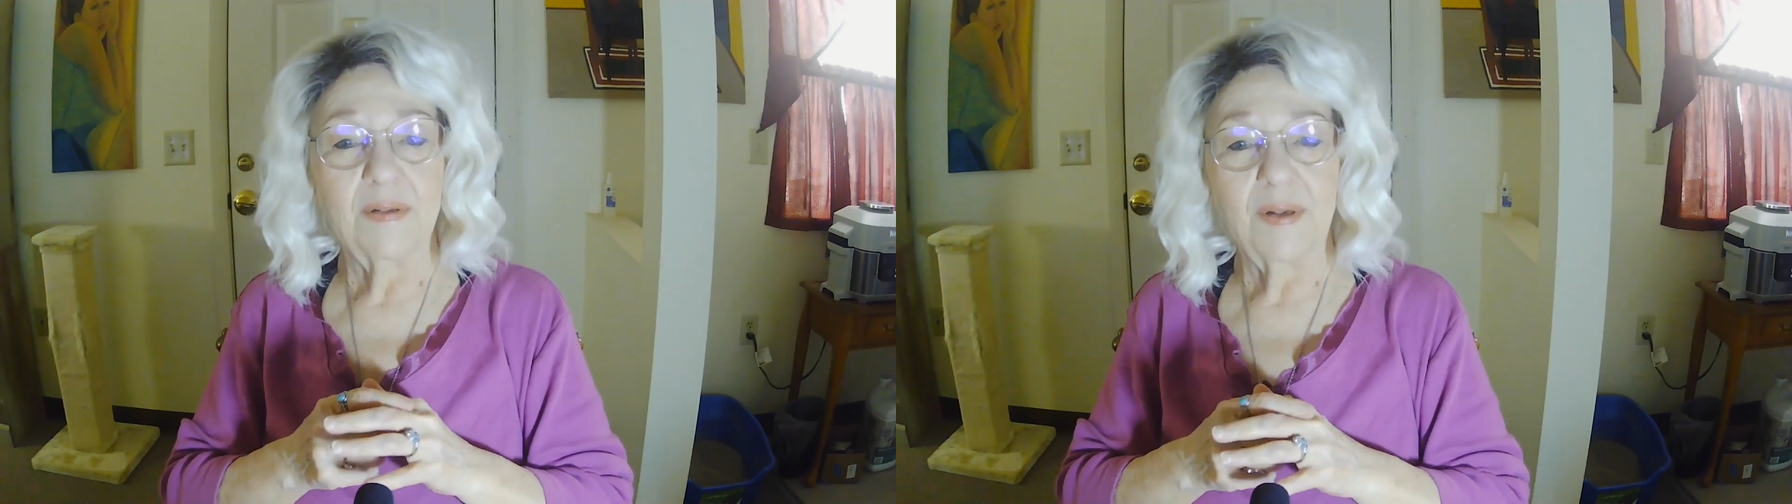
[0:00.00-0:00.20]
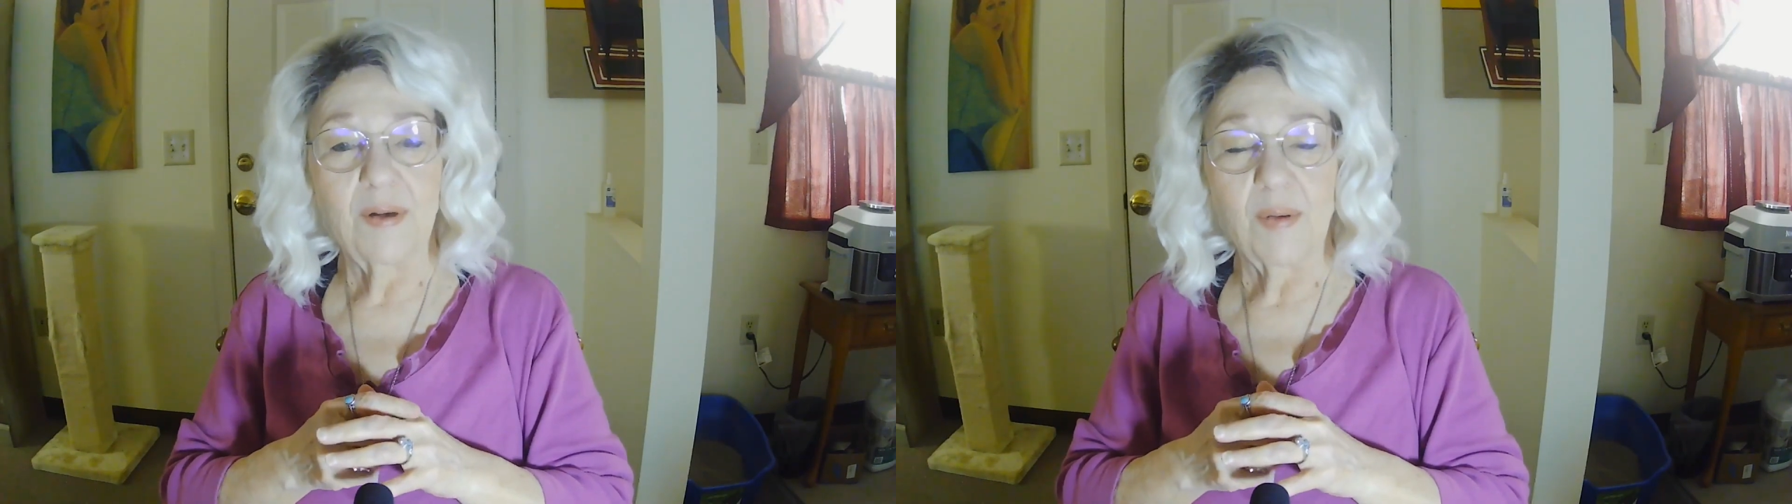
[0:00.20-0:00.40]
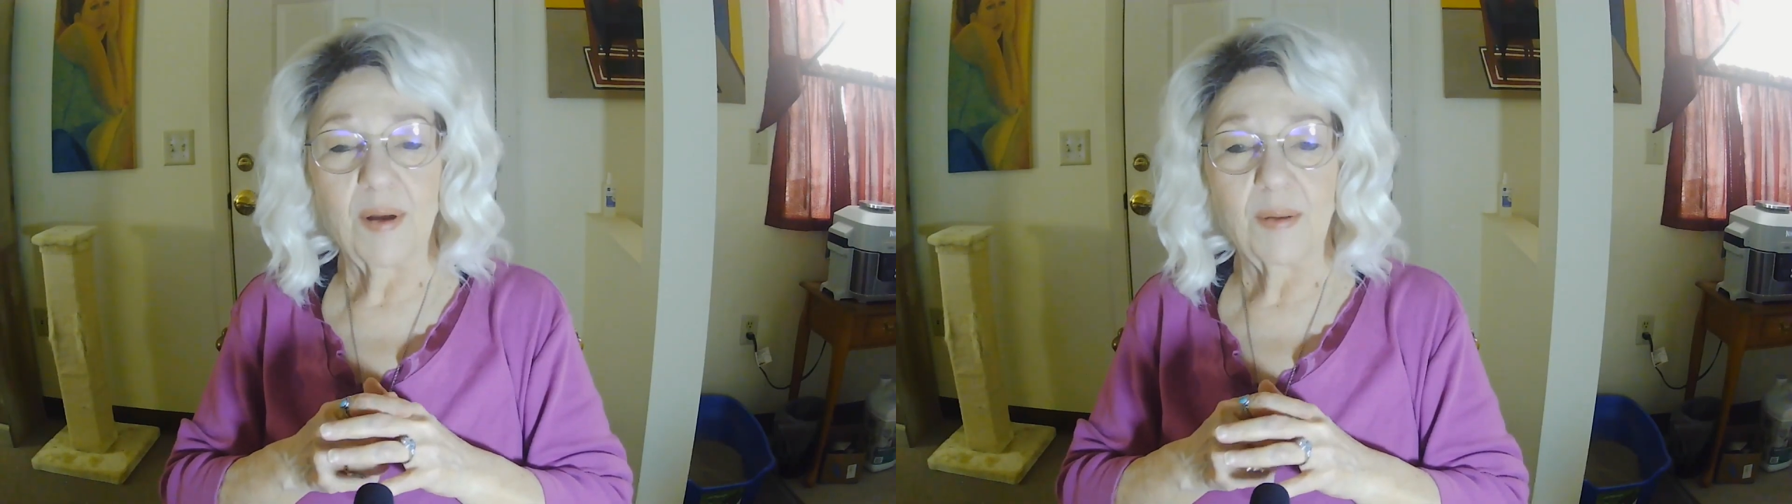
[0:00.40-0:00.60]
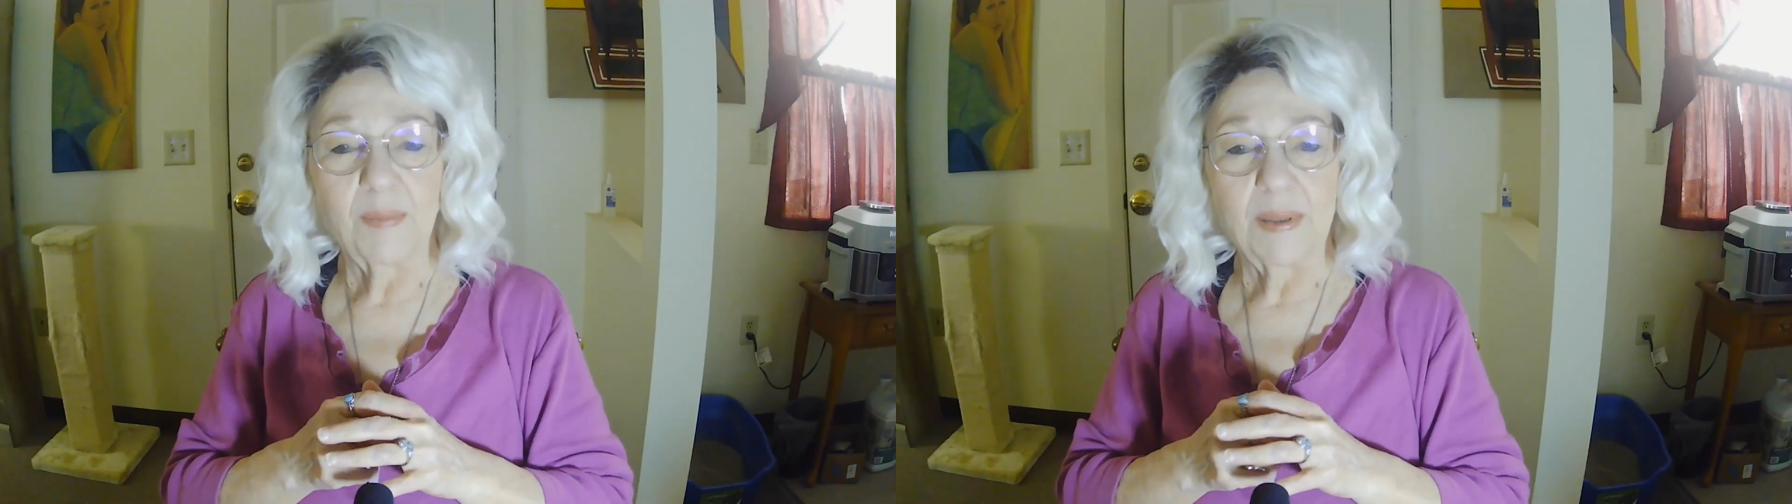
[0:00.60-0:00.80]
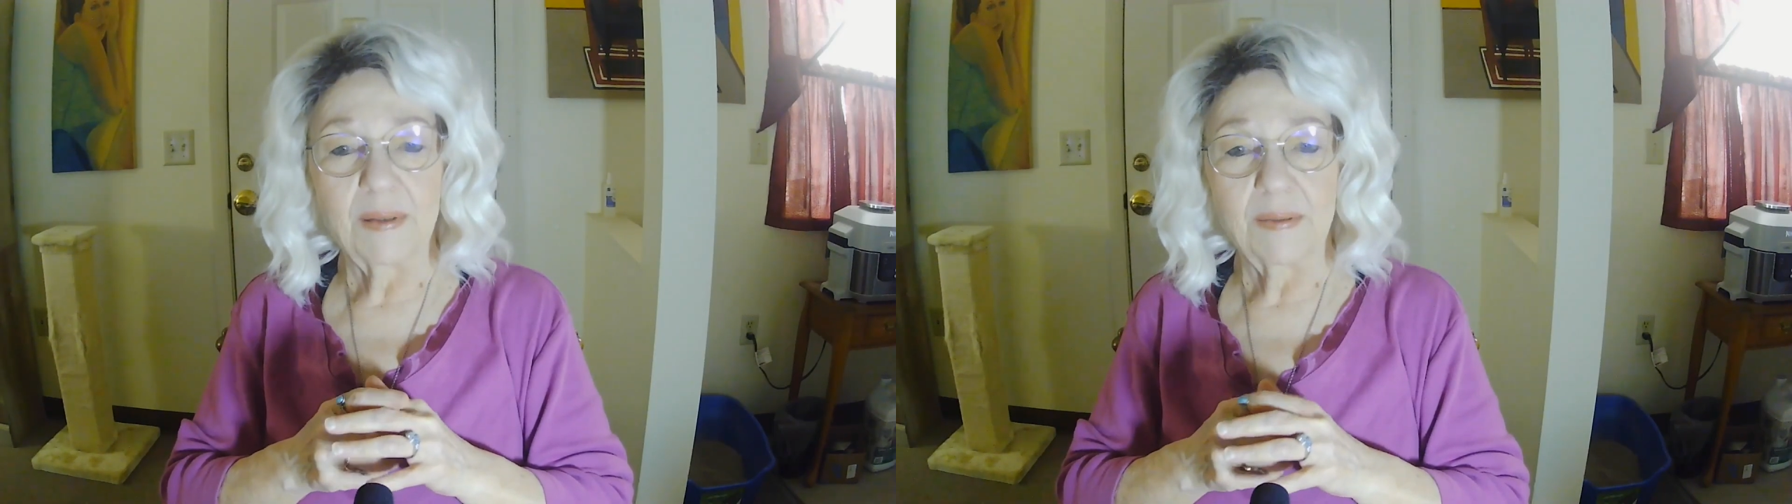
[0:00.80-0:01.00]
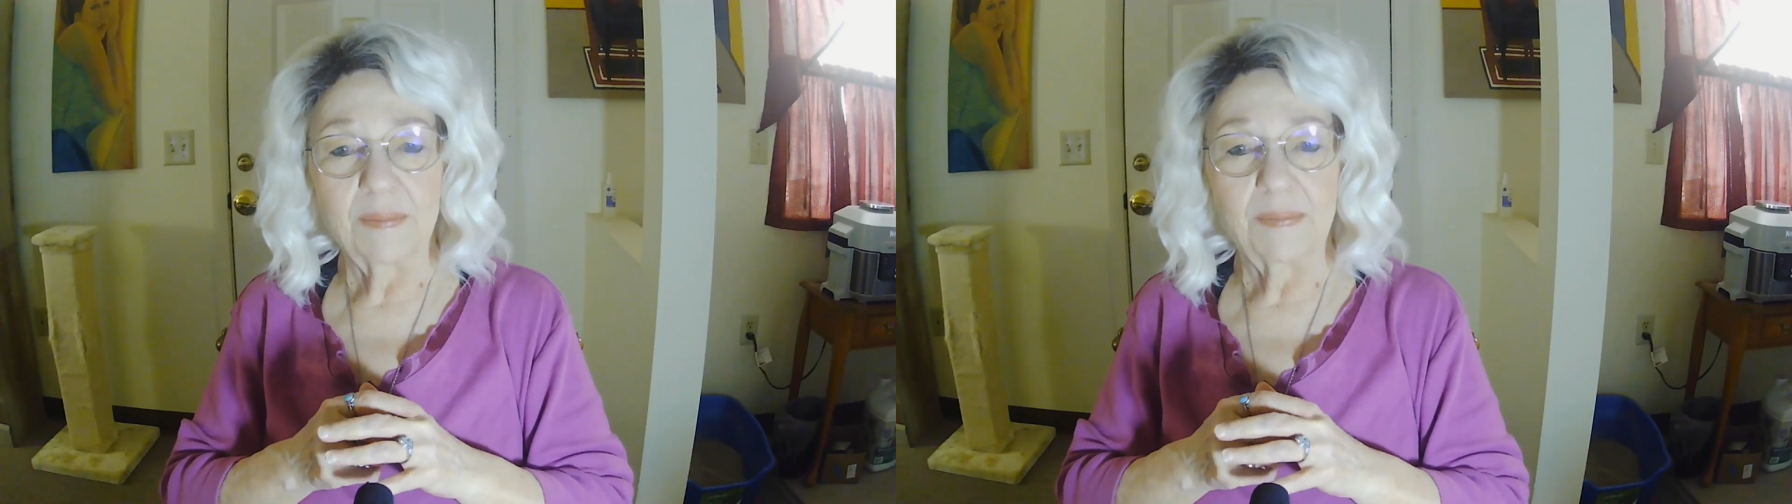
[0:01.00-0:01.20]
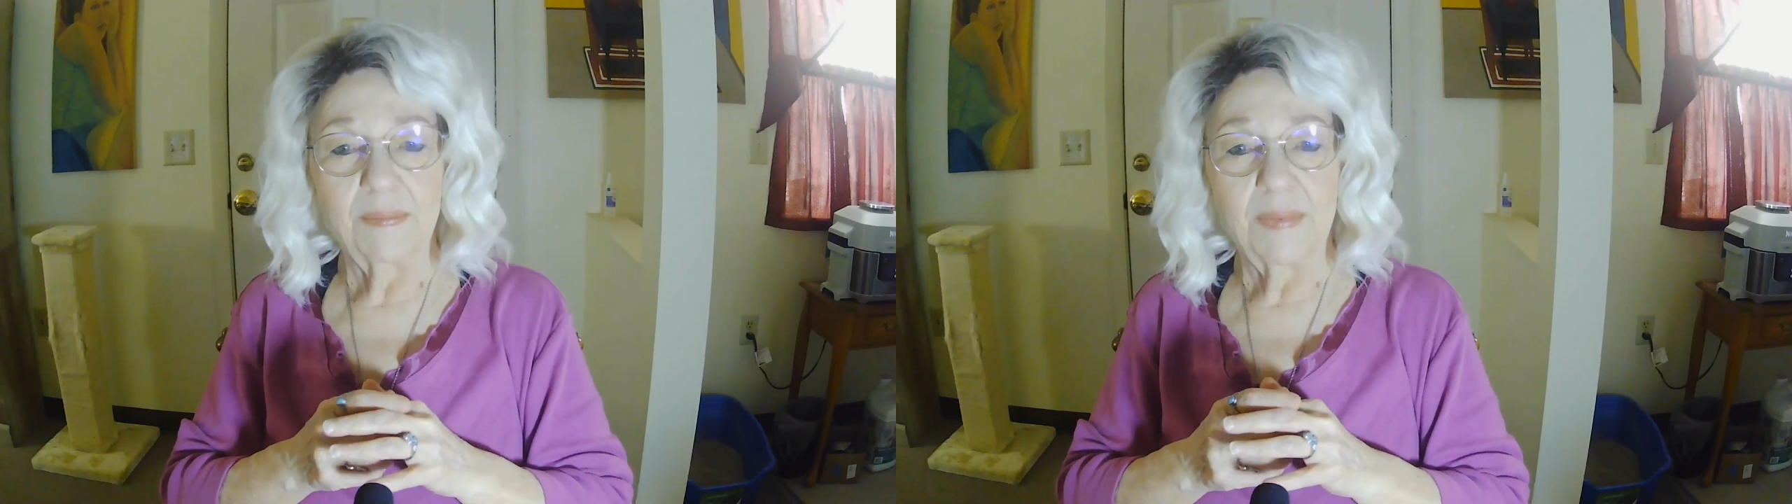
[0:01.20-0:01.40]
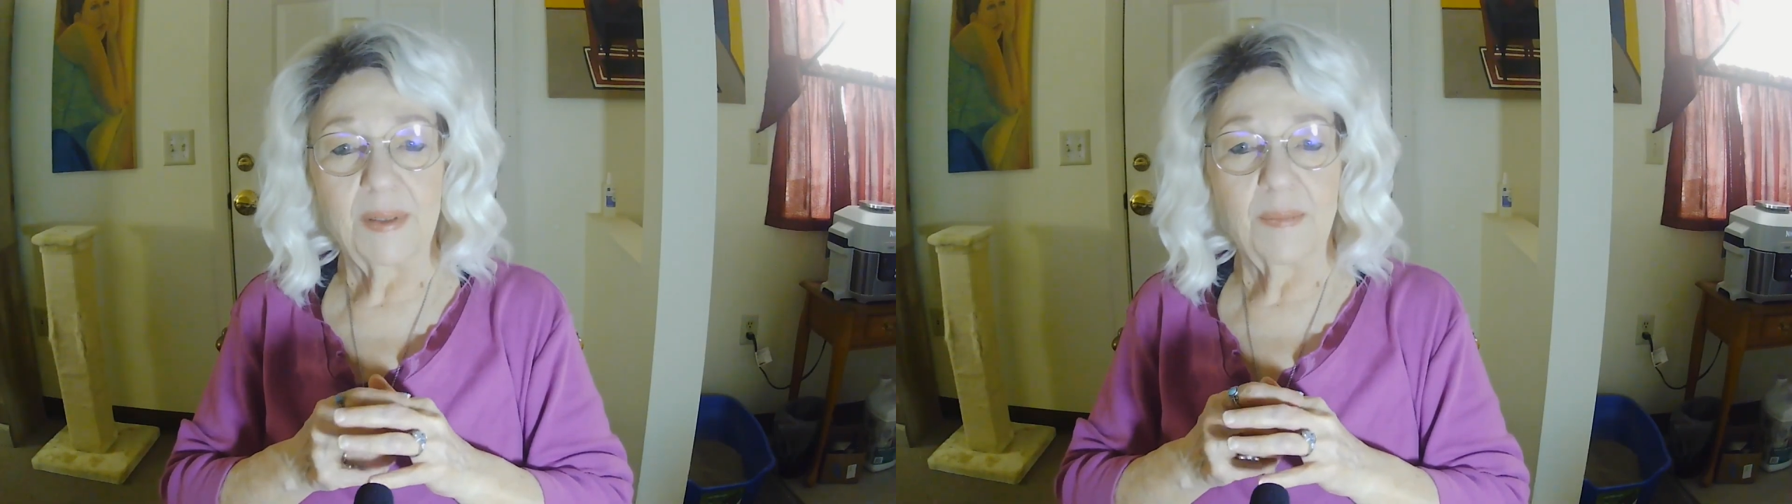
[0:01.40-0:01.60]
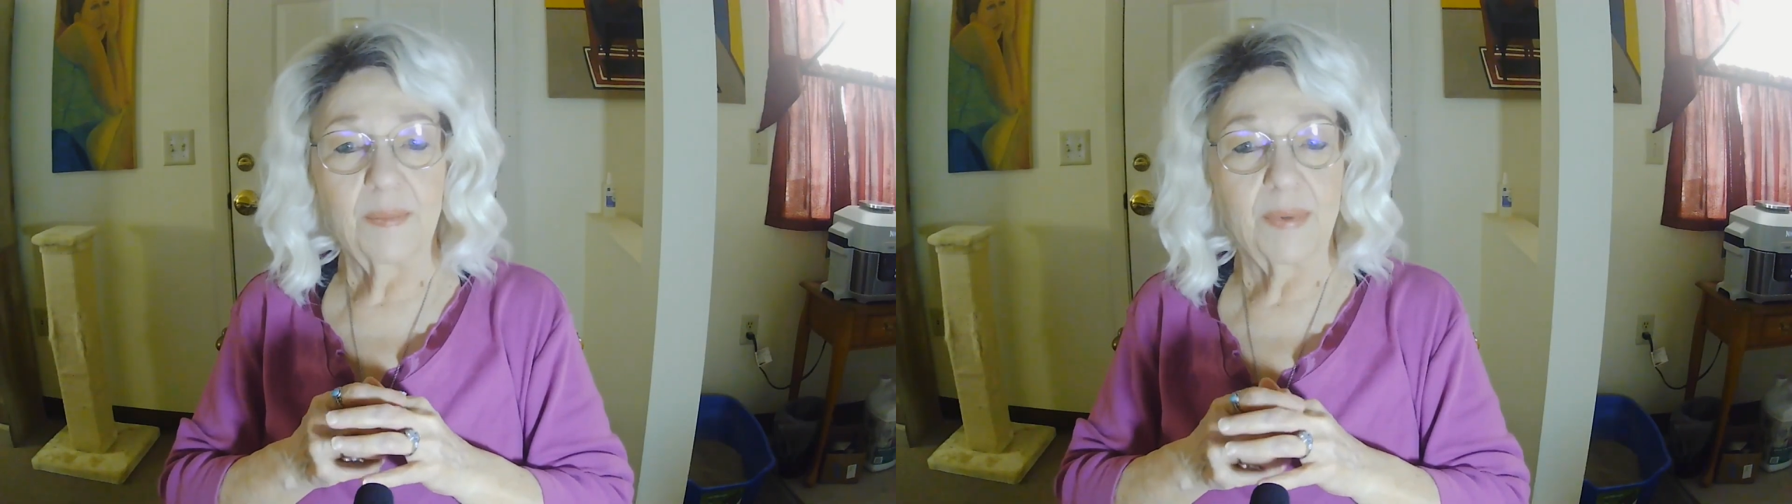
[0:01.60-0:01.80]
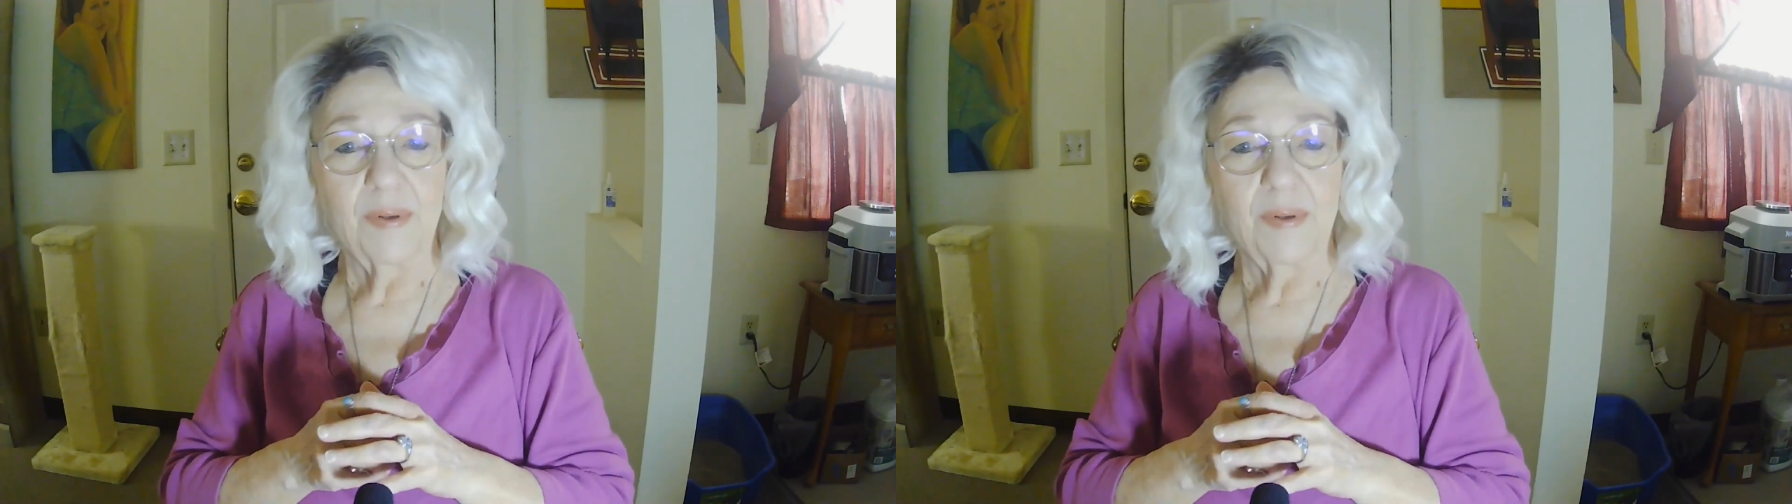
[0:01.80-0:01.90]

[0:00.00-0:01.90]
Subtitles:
Ought to be pretty